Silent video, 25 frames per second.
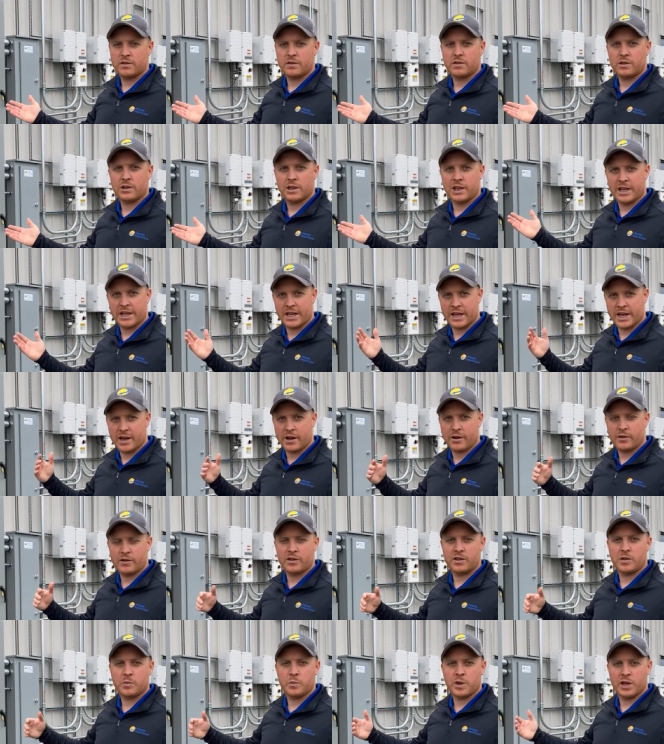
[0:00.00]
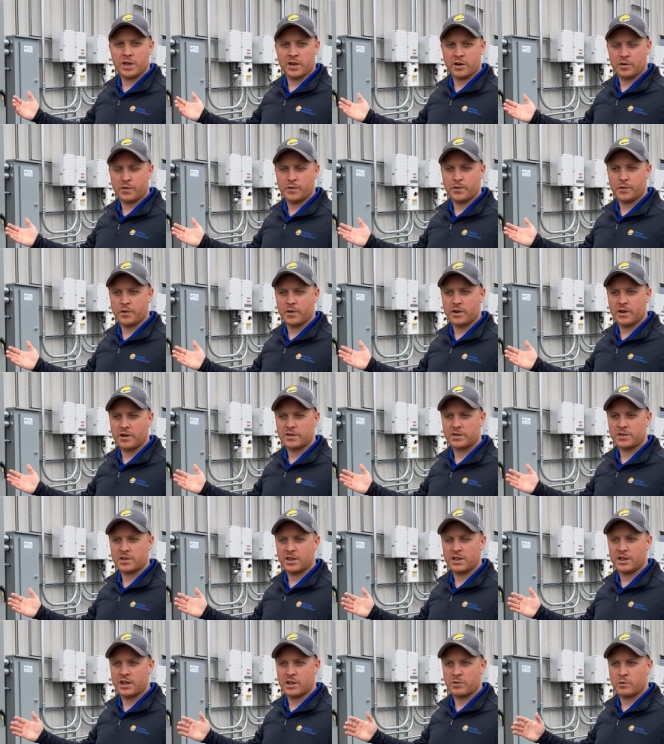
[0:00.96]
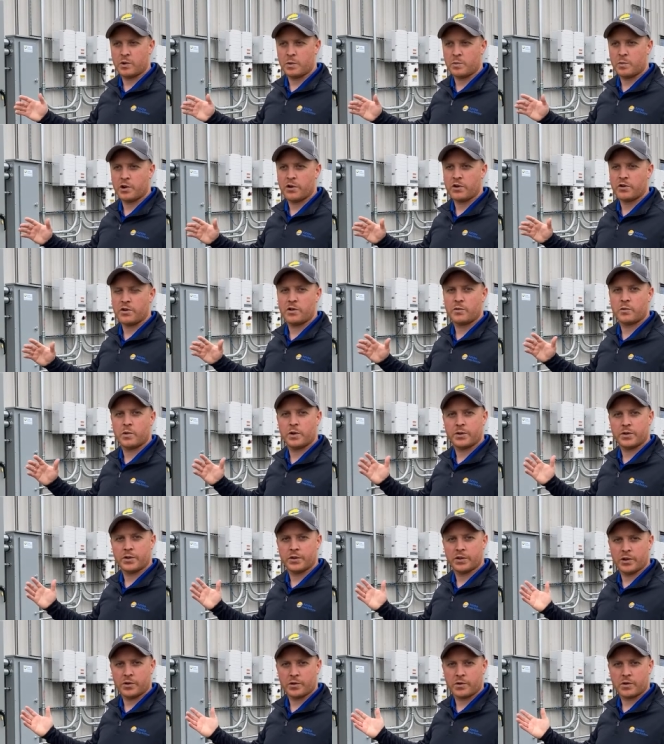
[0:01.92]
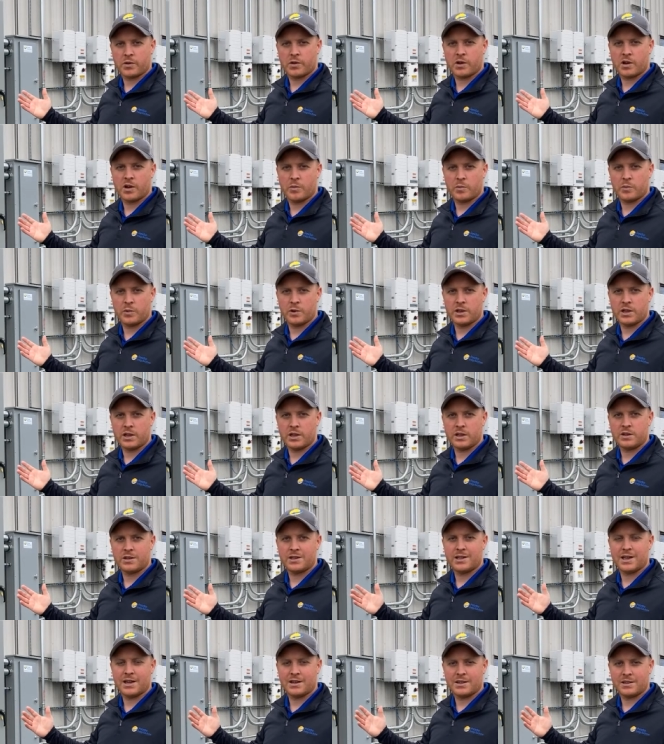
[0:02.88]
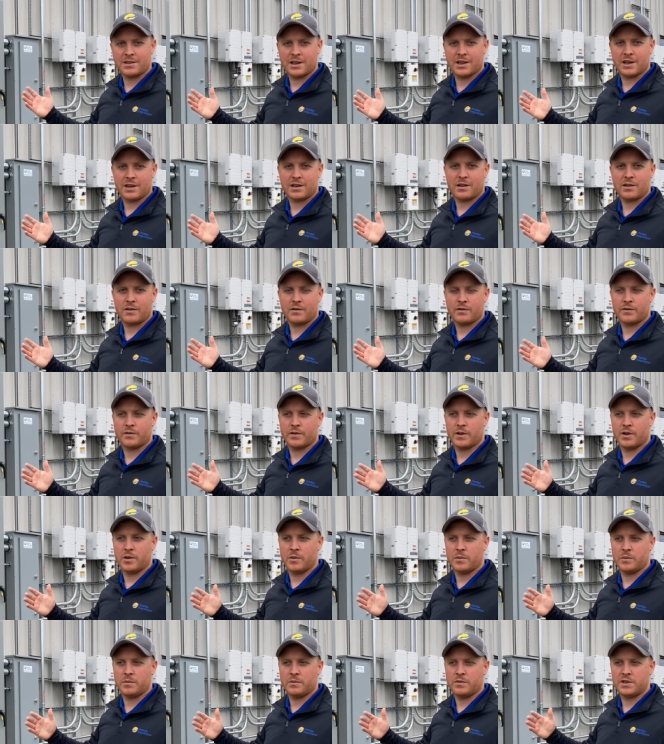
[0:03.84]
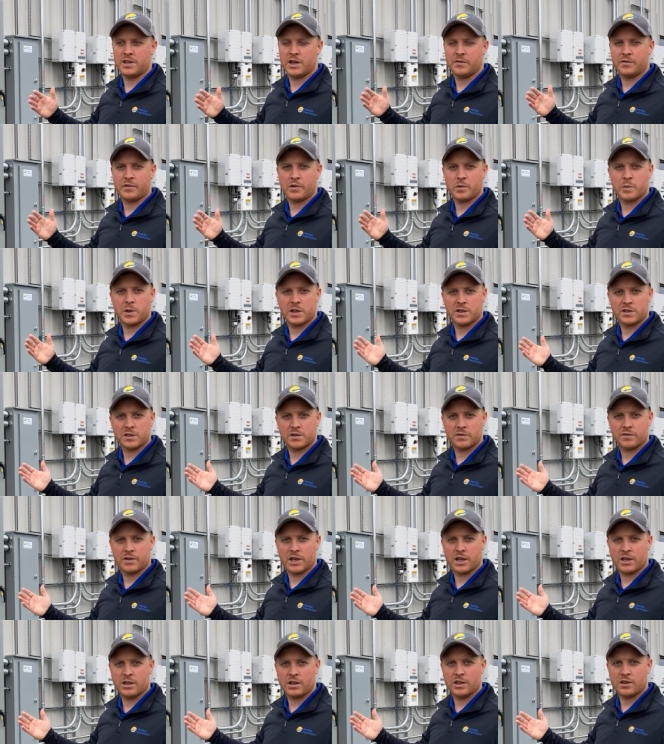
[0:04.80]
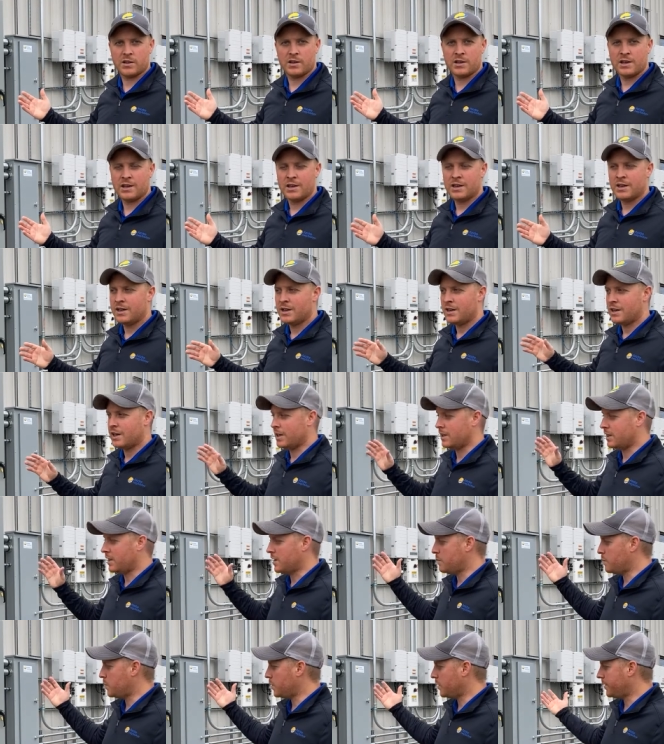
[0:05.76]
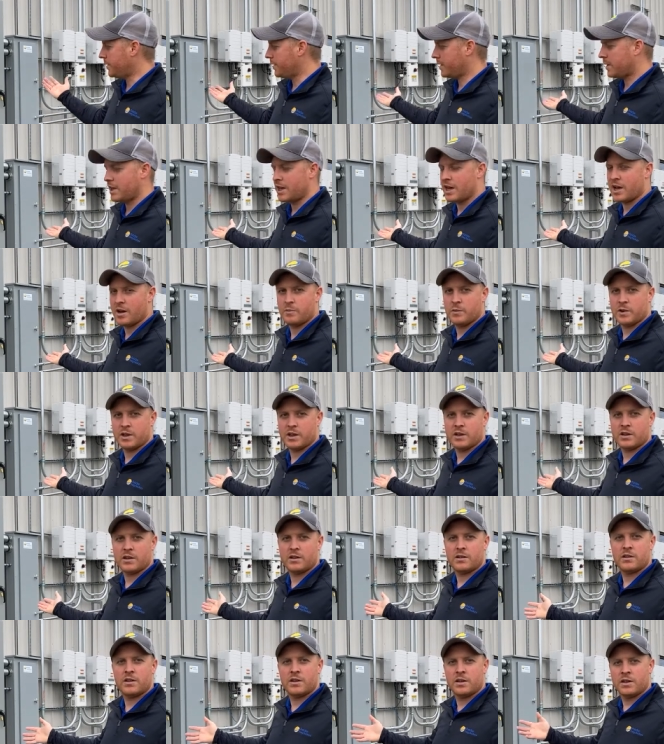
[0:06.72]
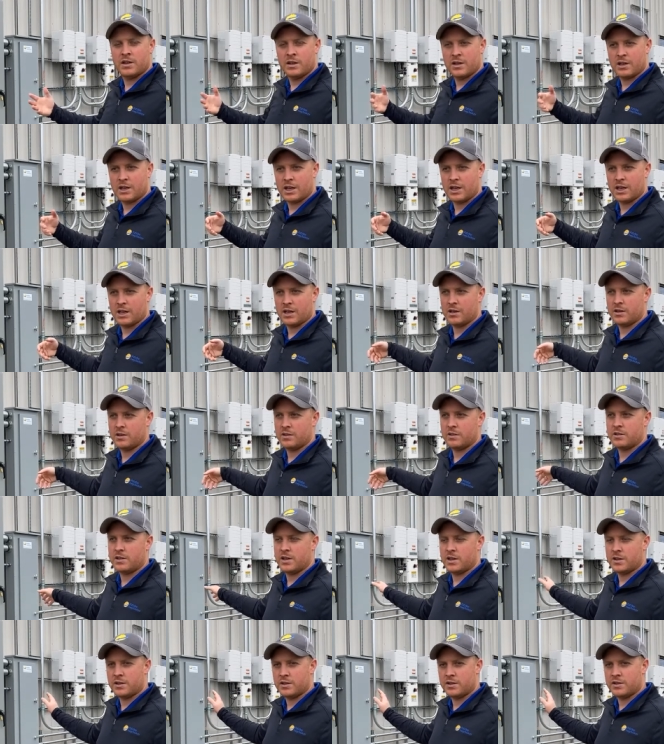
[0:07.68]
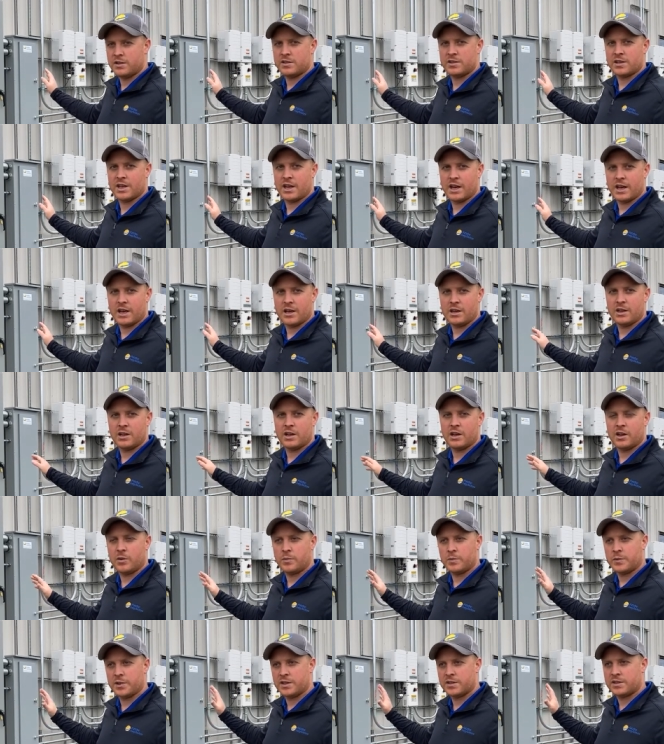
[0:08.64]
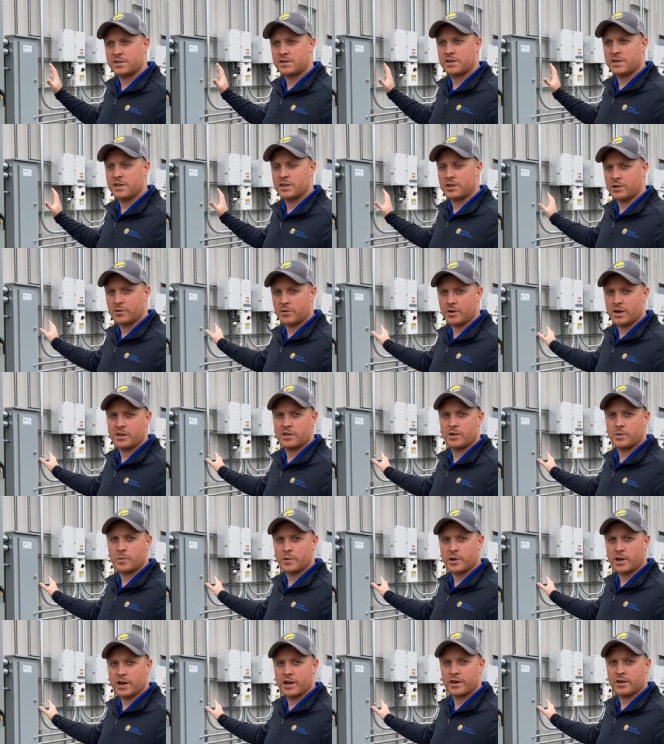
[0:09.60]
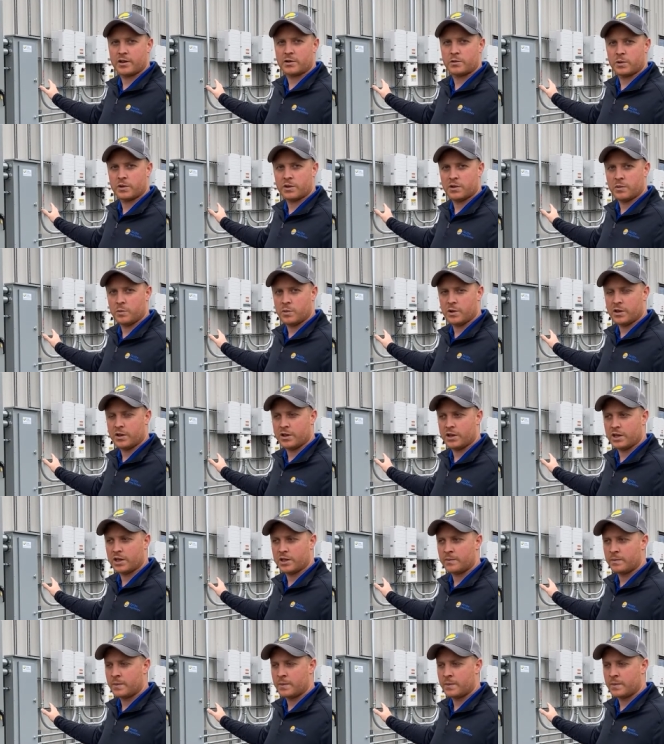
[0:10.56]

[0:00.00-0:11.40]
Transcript: layout in the panel for us, and then we partnered with a local company, Dentec, from Denver, Pennsylvania, and they built the cabinet and did the design and helped us integrate the product with the building.